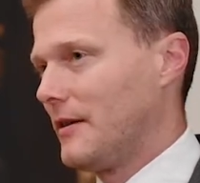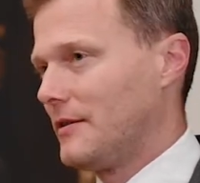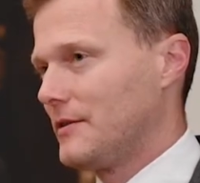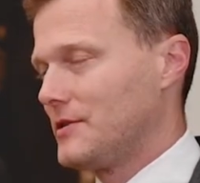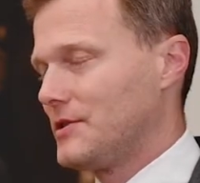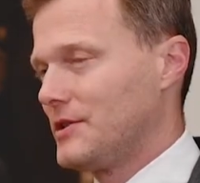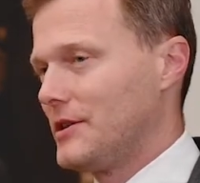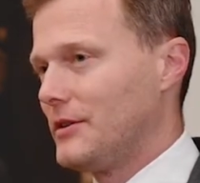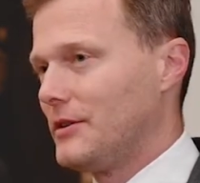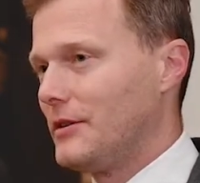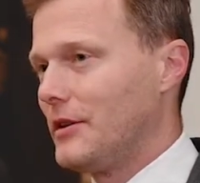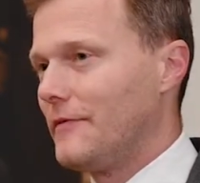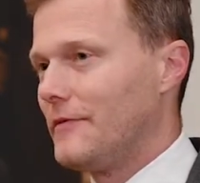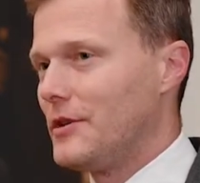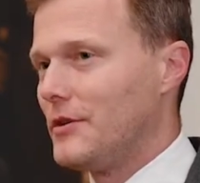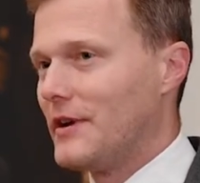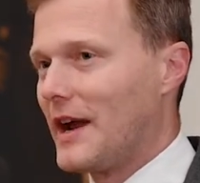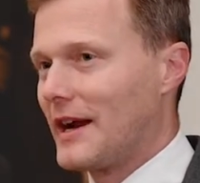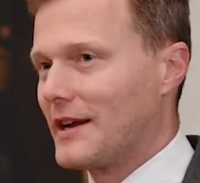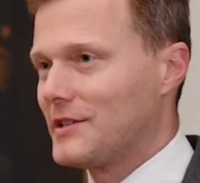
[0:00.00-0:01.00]
still of the
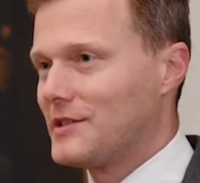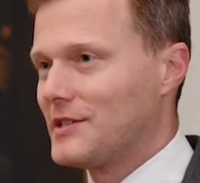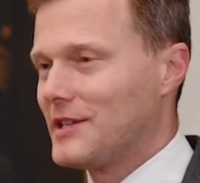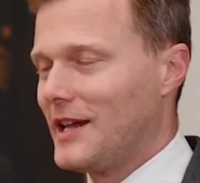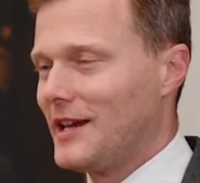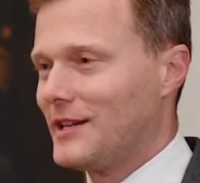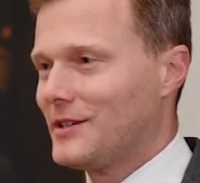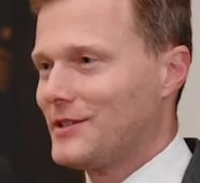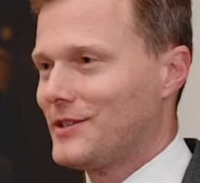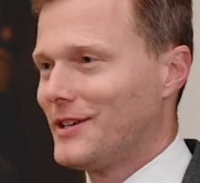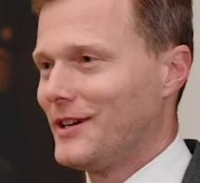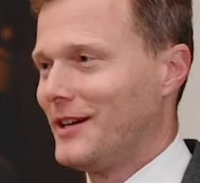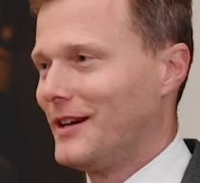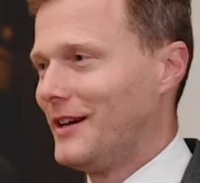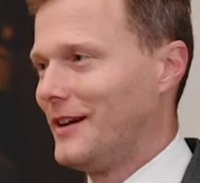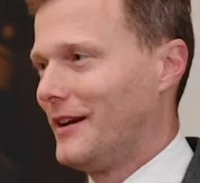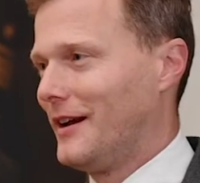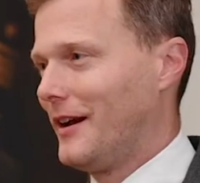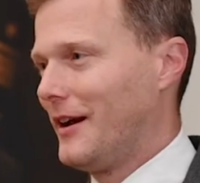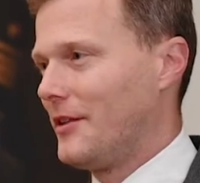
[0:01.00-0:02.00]
United States.
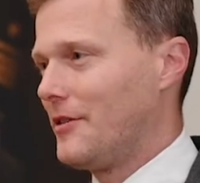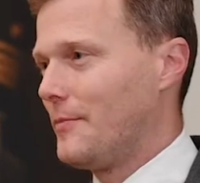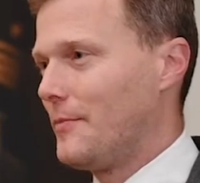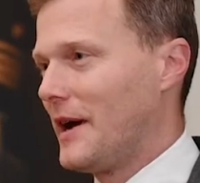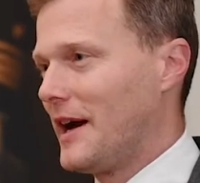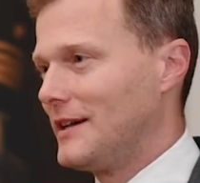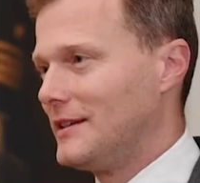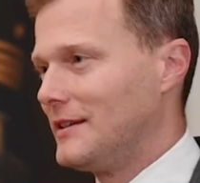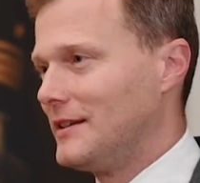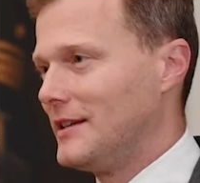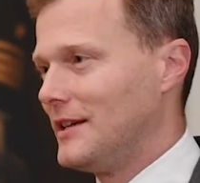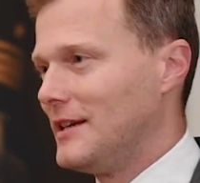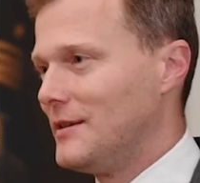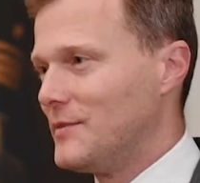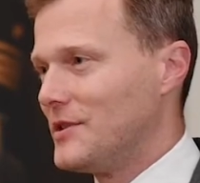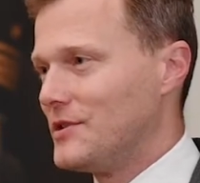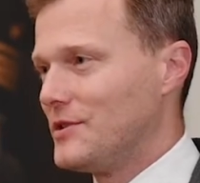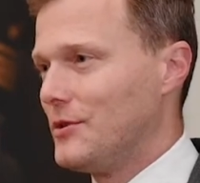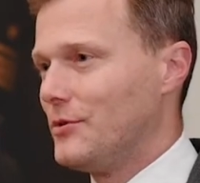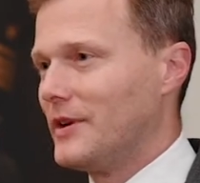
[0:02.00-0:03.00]
The Biden team
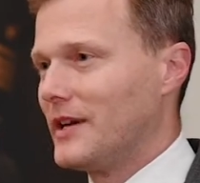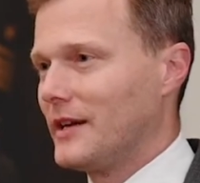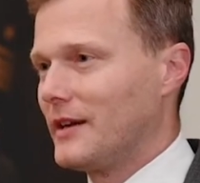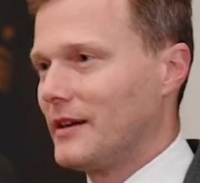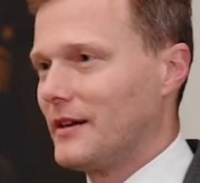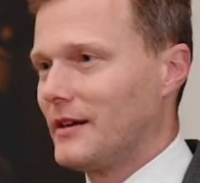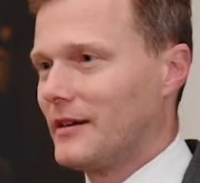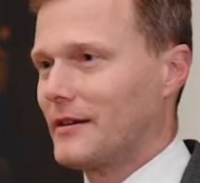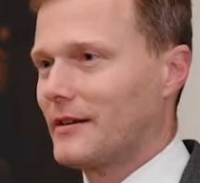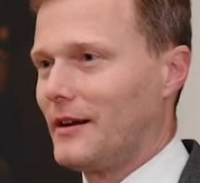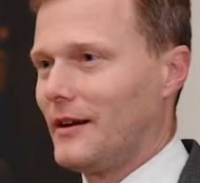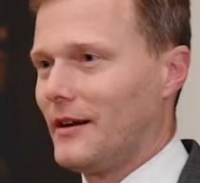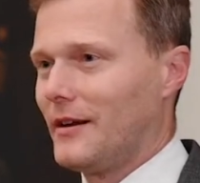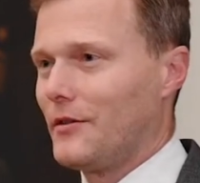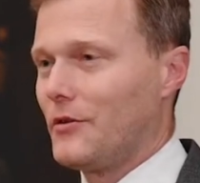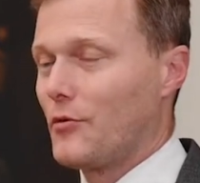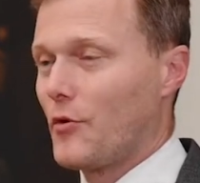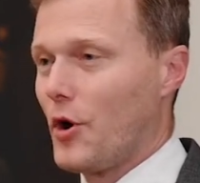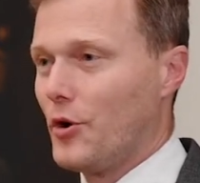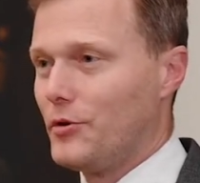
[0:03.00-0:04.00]
is doing
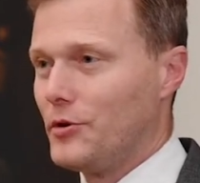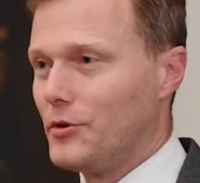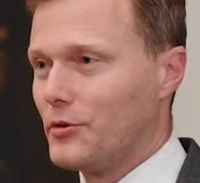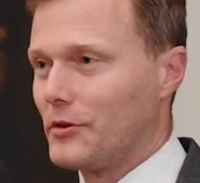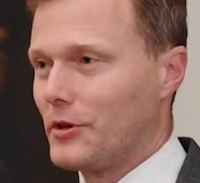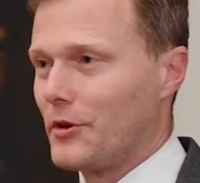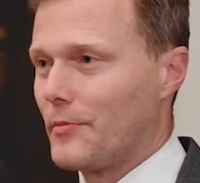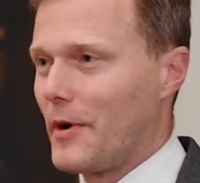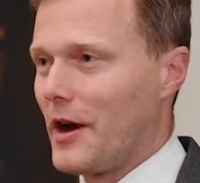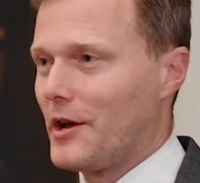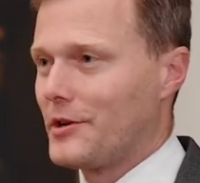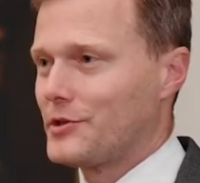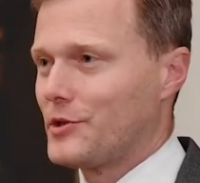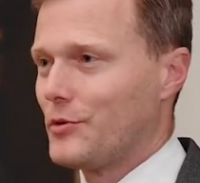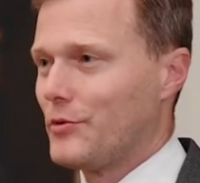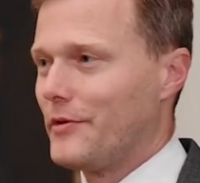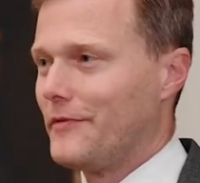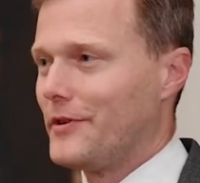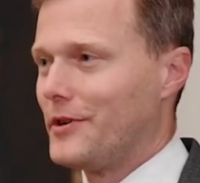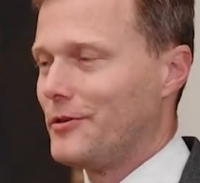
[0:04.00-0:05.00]
their own nuclear
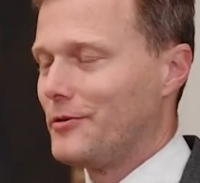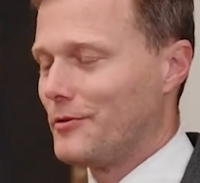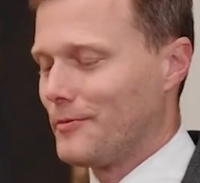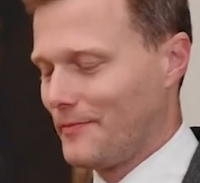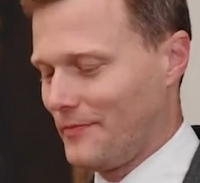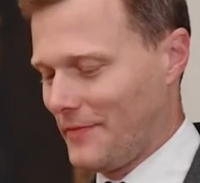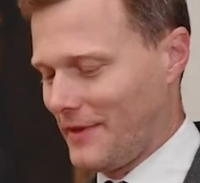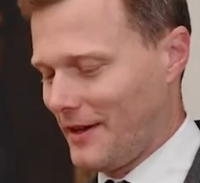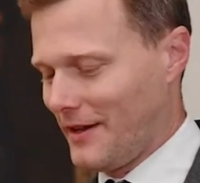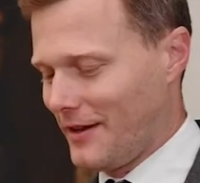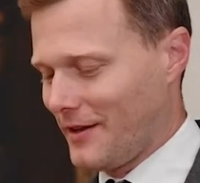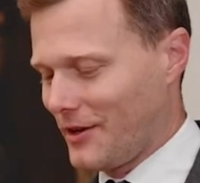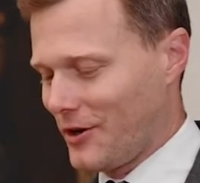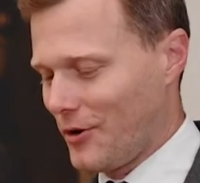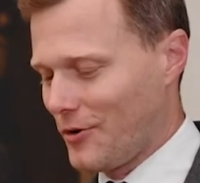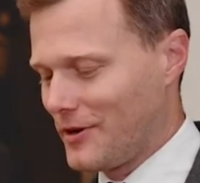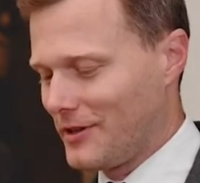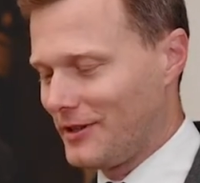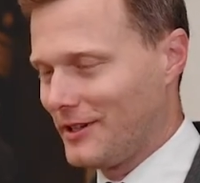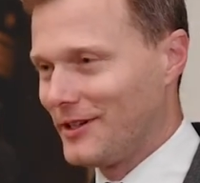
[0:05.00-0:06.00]
posture review
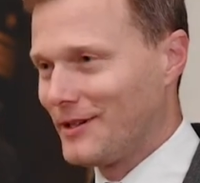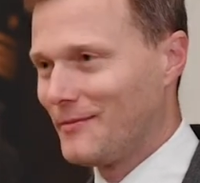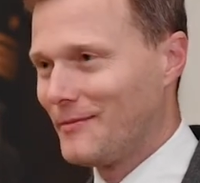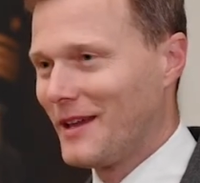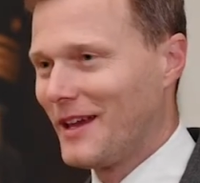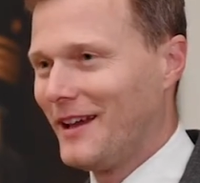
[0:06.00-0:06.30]
currently.